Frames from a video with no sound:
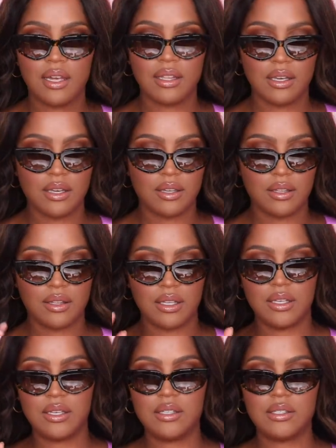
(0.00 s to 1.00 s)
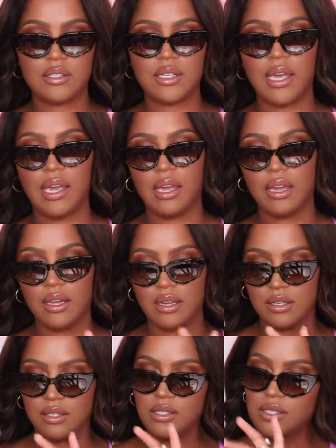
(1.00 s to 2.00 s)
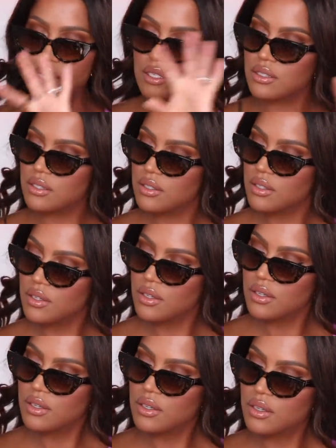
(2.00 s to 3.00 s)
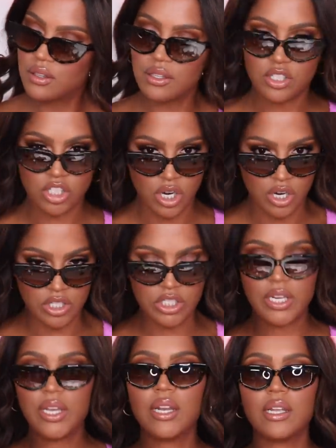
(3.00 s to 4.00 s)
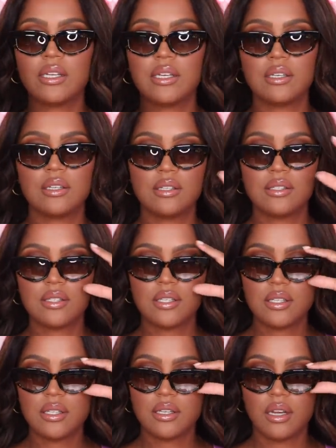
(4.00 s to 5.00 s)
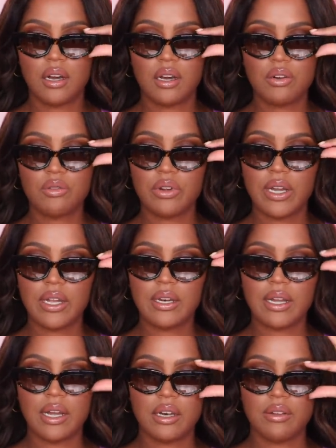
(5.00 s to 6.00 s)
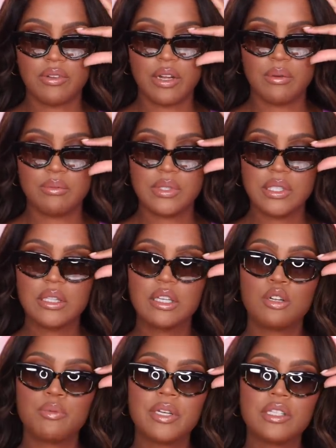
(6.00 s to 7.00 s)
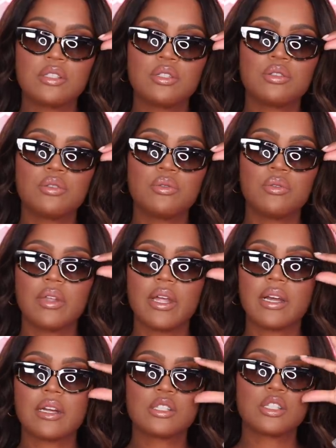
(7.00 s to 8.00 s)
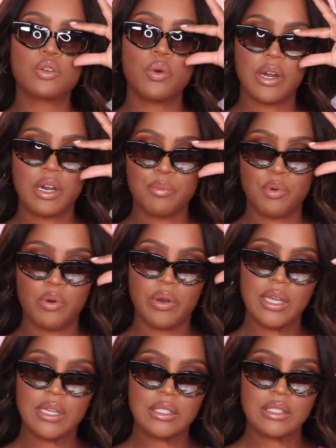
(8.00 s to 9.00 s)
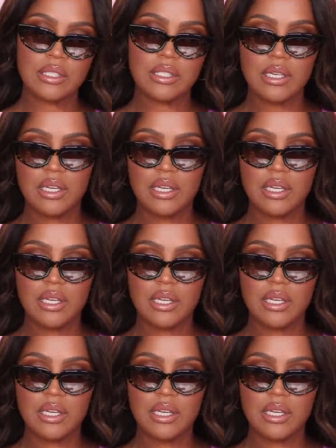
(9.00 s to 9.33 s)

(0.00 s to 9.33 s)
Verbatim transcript: I think, these and the Charge It is On Read kind of comes a little bit to like a square point